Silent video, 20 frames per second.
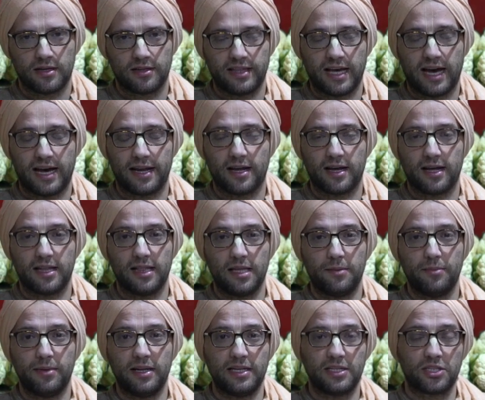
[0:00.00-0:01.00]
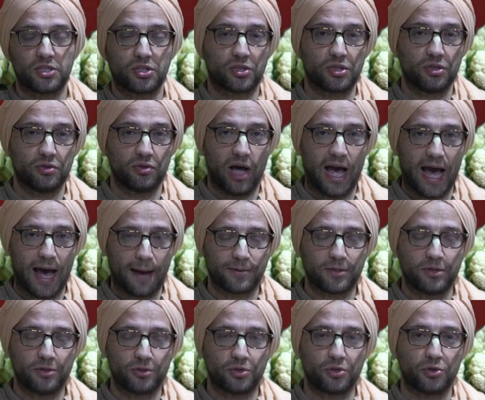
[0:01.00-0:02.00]
That unlimited
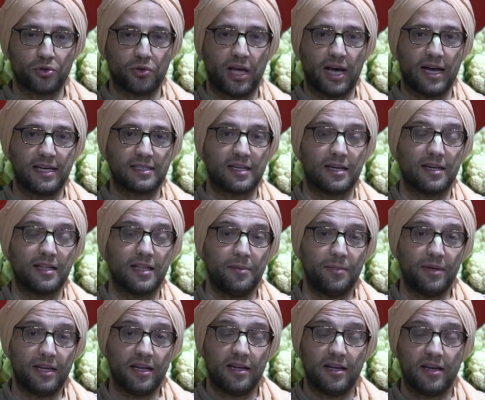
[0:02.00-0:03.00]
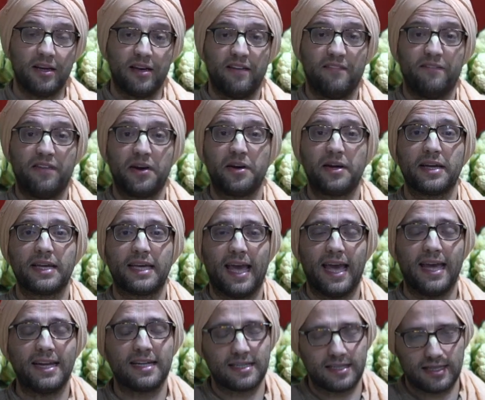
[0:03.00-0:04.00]
Absolute Truth has unlimited
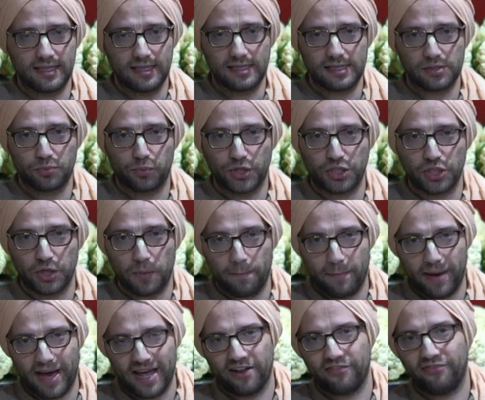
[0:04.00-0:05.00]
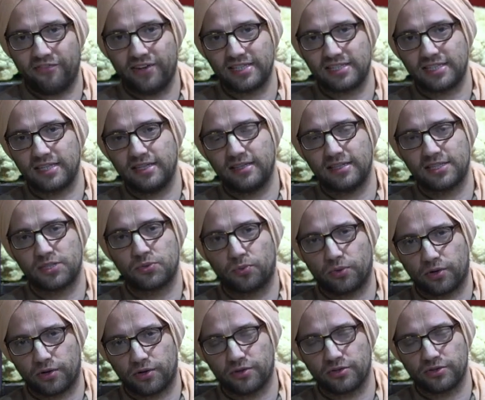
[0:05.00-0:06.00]
variegatedness, which manifests in this
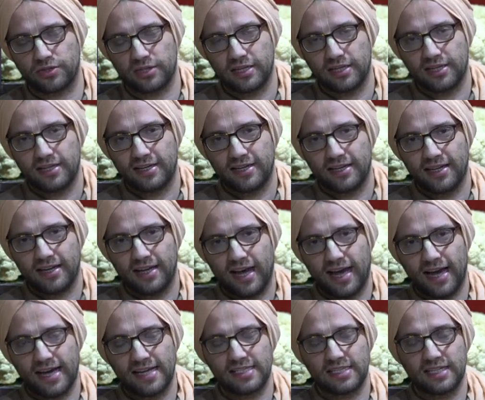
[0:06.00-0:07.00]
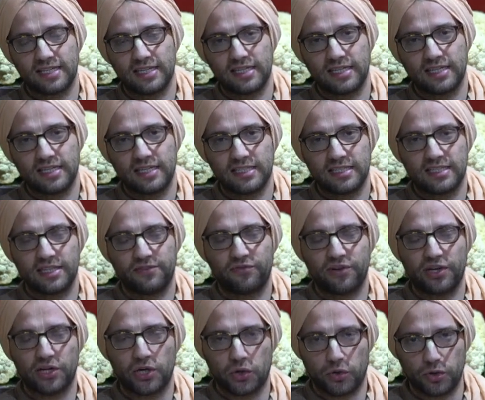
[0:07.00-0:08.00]
world as
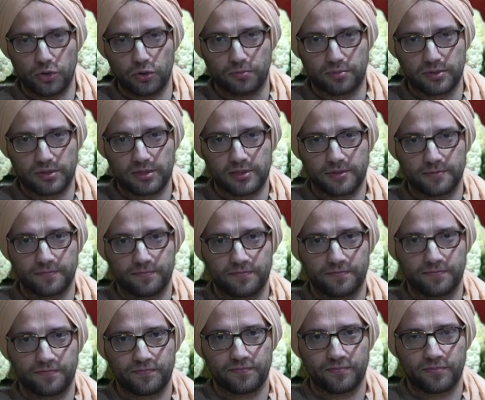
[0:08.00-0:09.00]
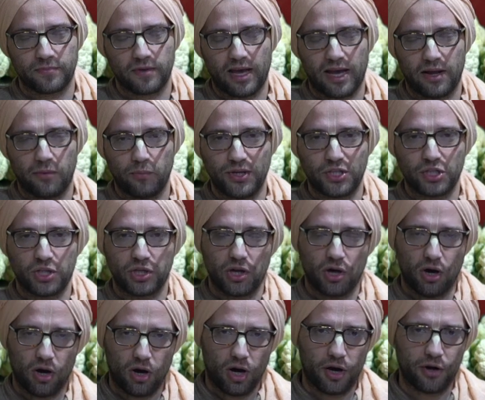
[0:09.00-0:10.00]
different groups, and we
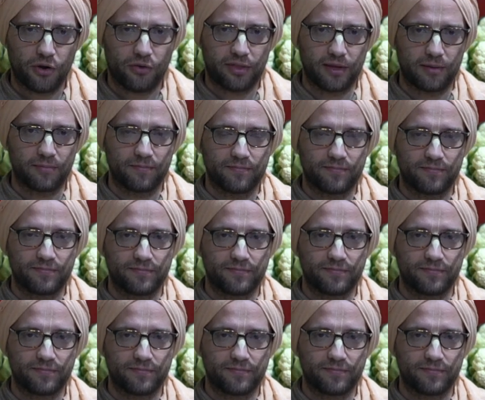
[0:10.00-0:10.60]
should honor them.